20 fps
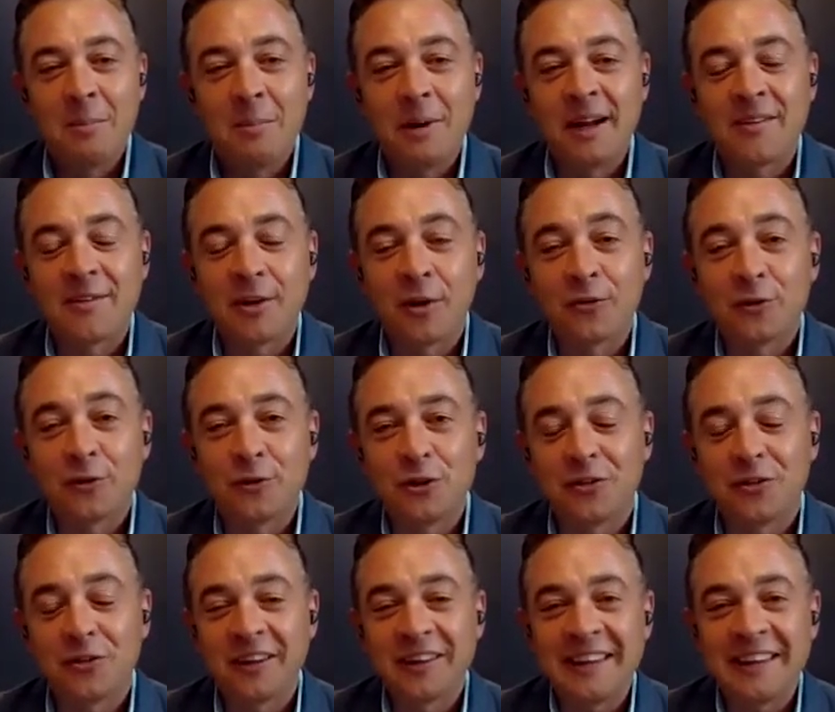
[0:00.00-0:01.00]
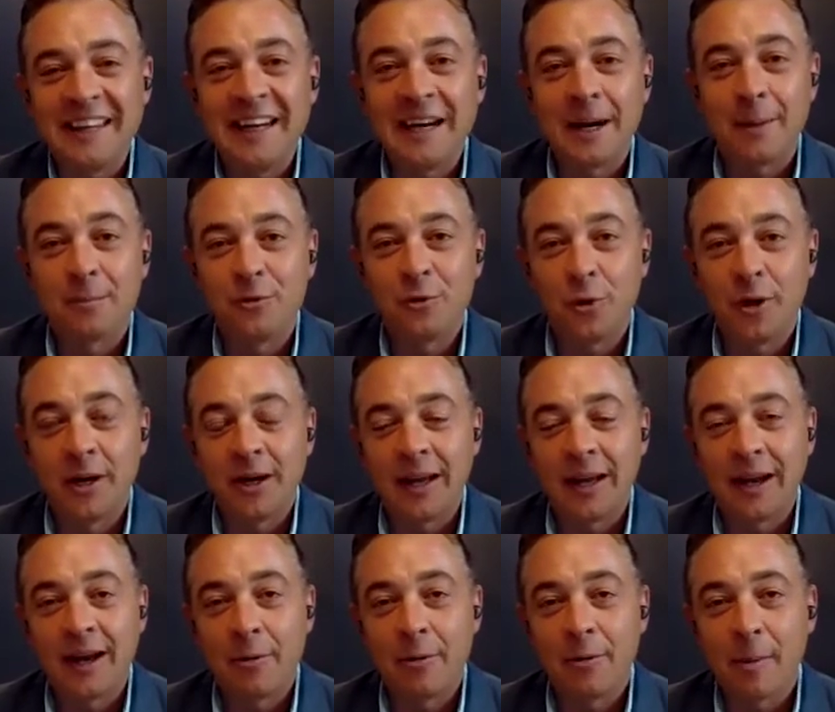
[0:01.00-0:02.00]
But it's also just the lead up to
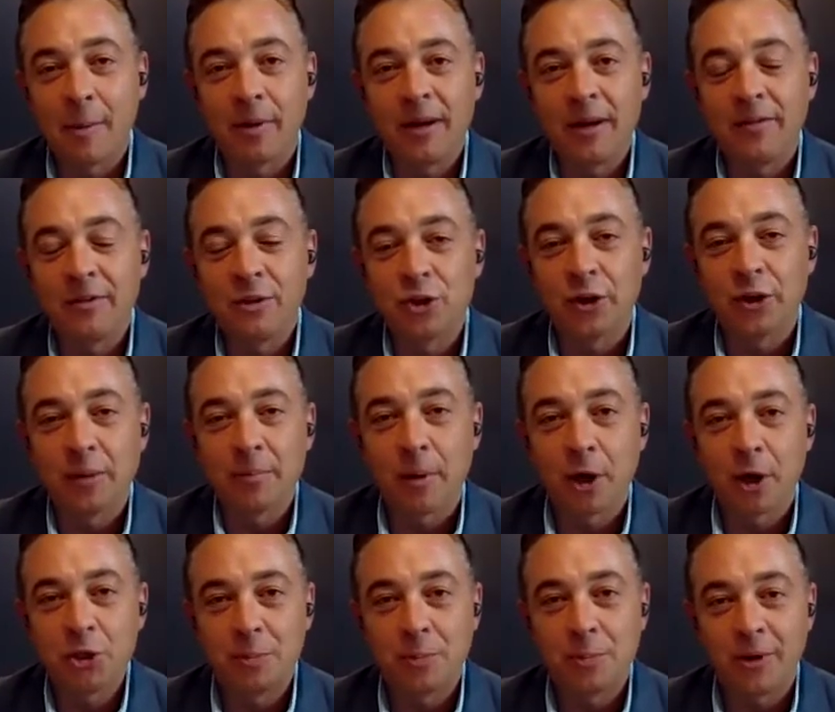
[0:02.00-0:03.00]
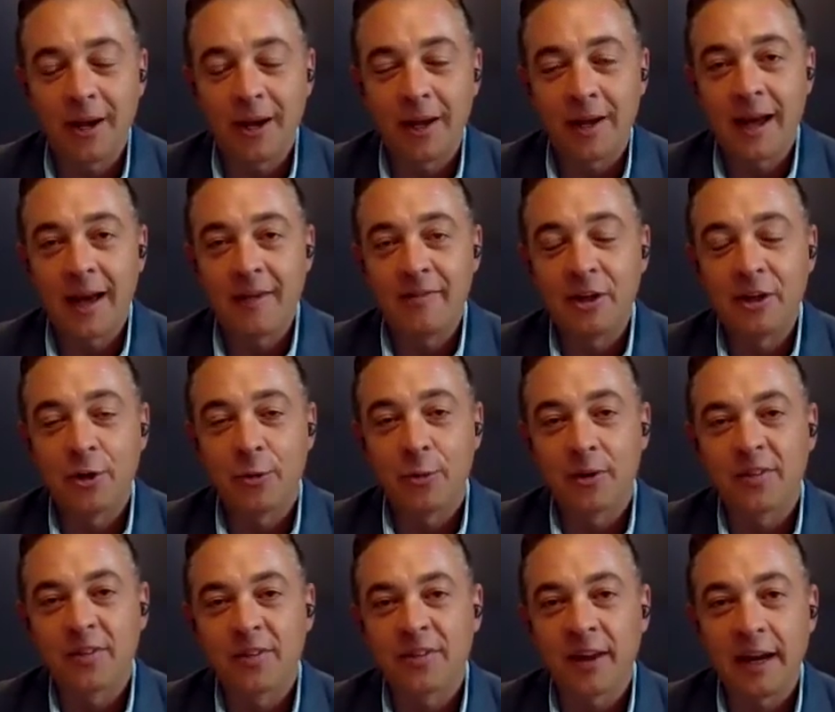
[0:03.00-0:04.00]
it. And I remember even during March break, having to
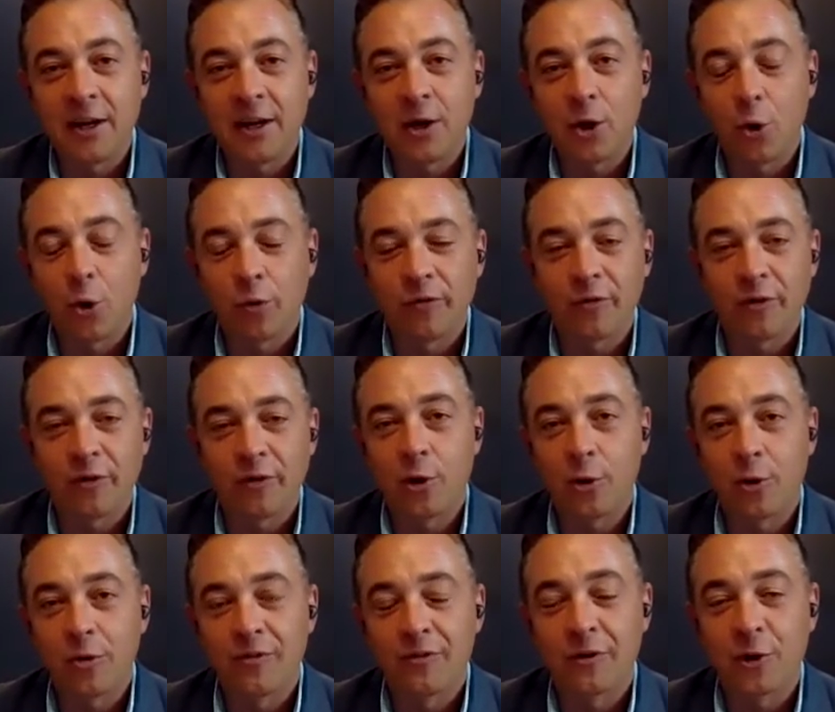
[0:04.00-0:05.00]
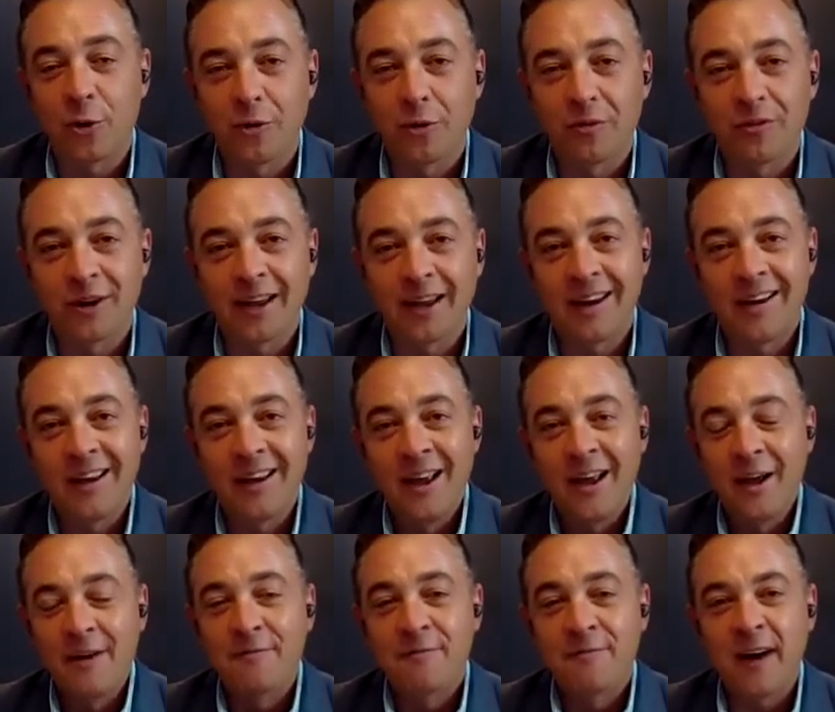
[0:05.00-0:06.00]
recite over and over and over again
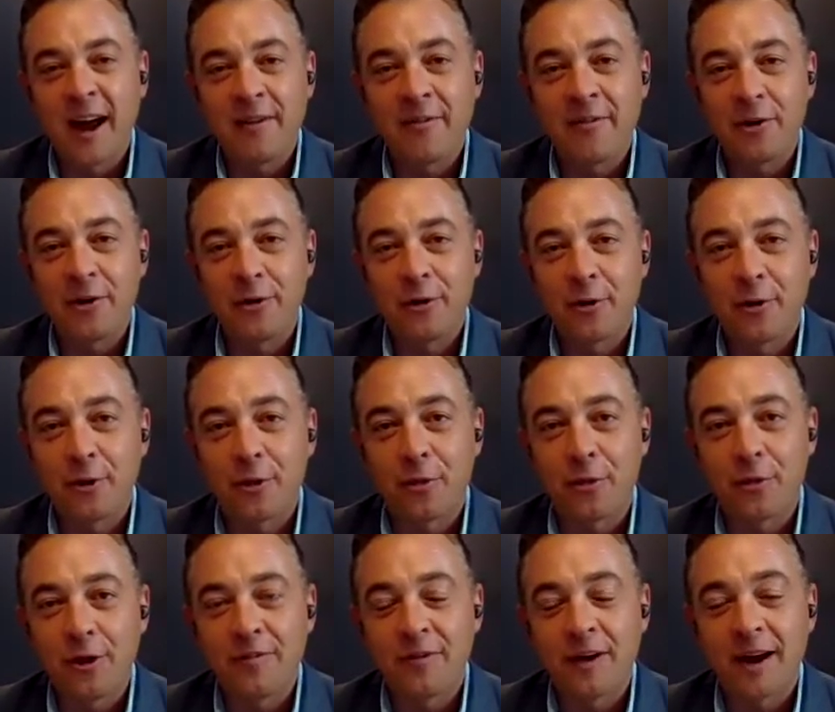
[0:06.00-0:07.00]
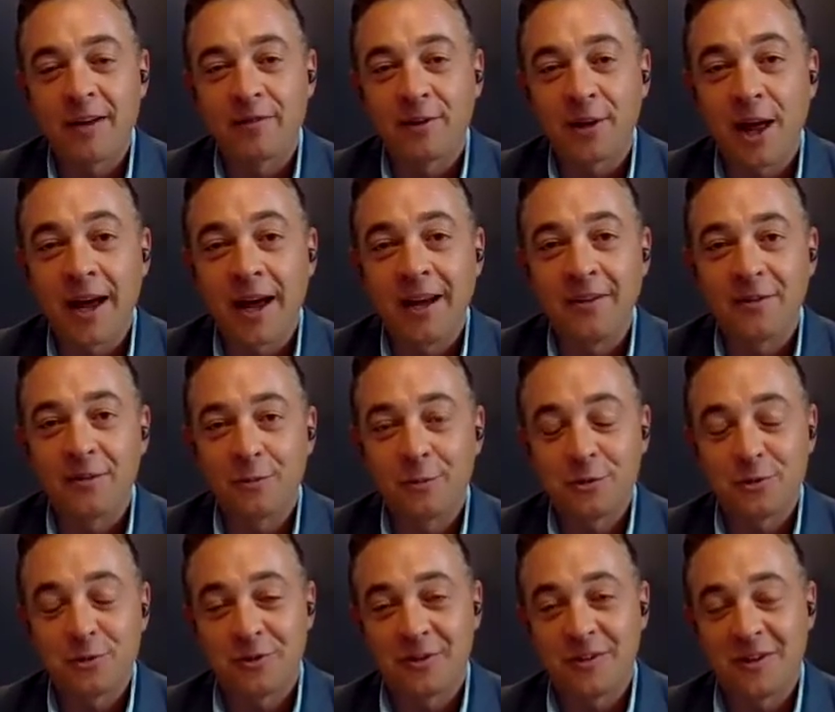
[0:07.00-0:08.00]
535
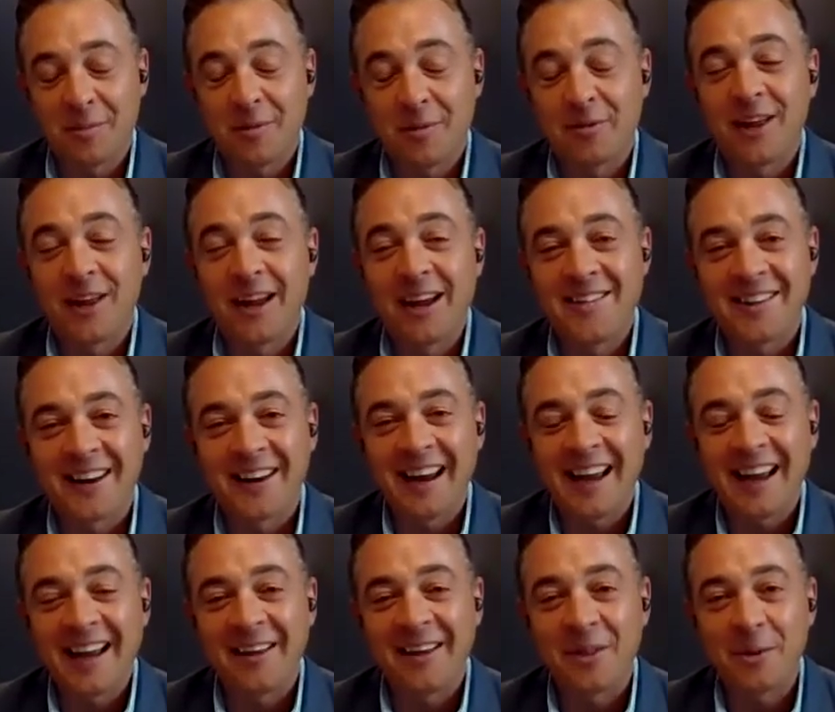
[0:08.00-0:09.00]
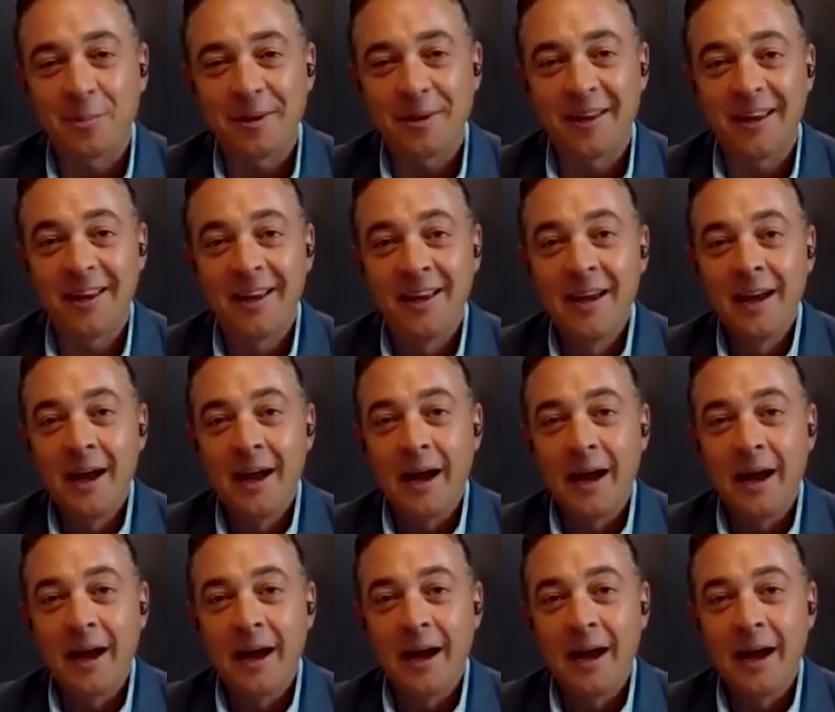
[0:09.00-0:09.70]
lines, which was the number of lines that I had in the play.